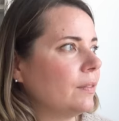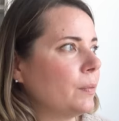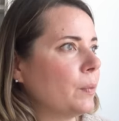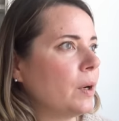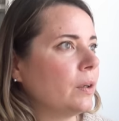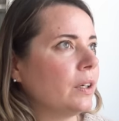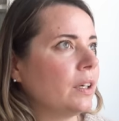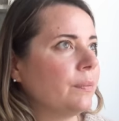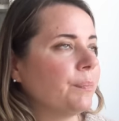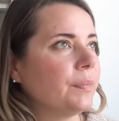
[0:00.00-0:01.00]

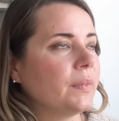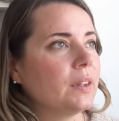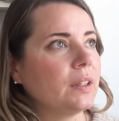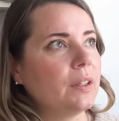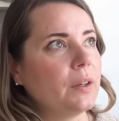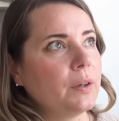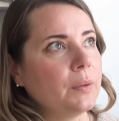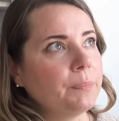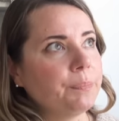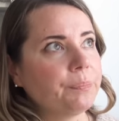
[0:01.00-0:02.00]
won
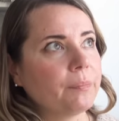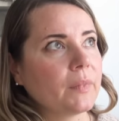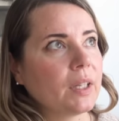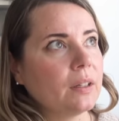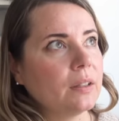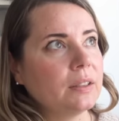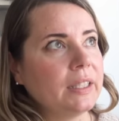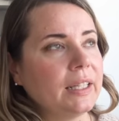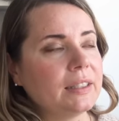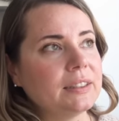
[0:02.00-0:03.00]
the
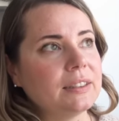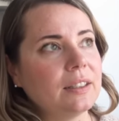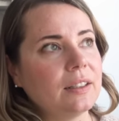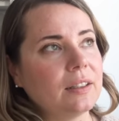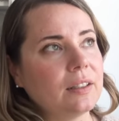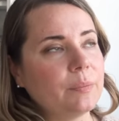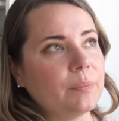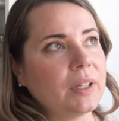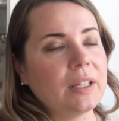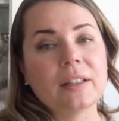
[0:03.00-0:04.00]
tickets
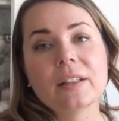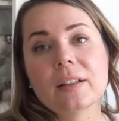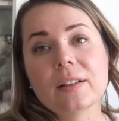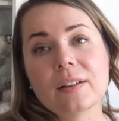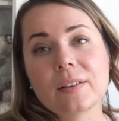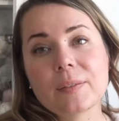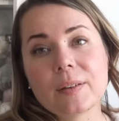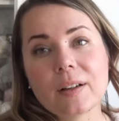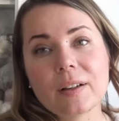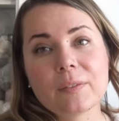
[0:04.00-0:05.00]
at
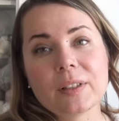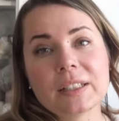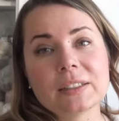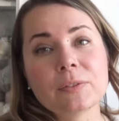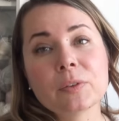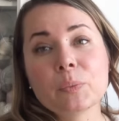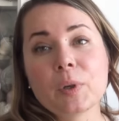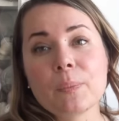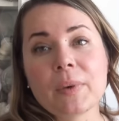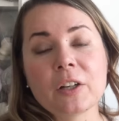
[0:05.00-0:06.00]
his
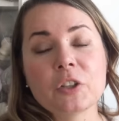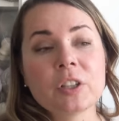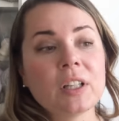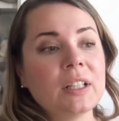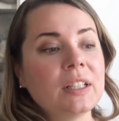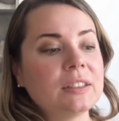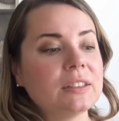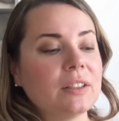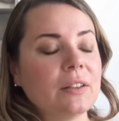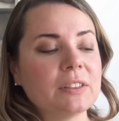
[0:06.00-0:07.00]
football match,
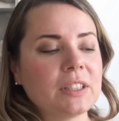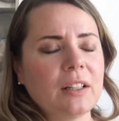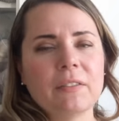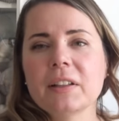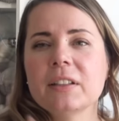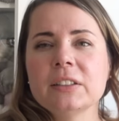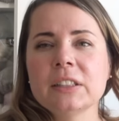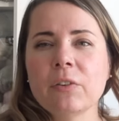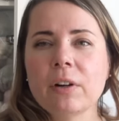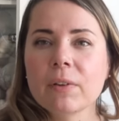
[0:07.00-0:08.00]
so there was kind of like
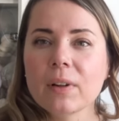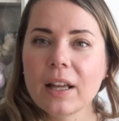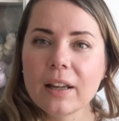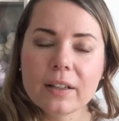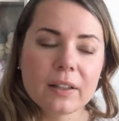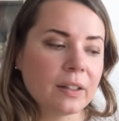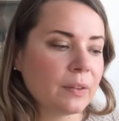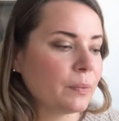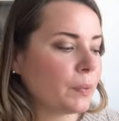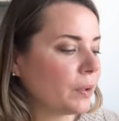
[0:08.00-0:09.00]
this raffle and
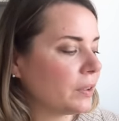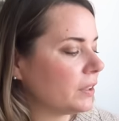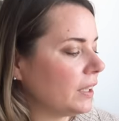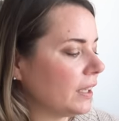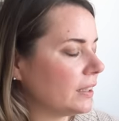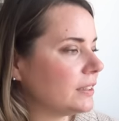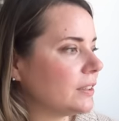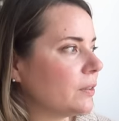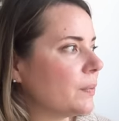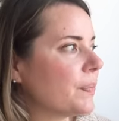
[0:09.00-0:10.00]
he won the tickets,
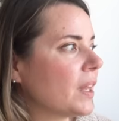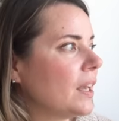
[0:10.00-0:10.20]
so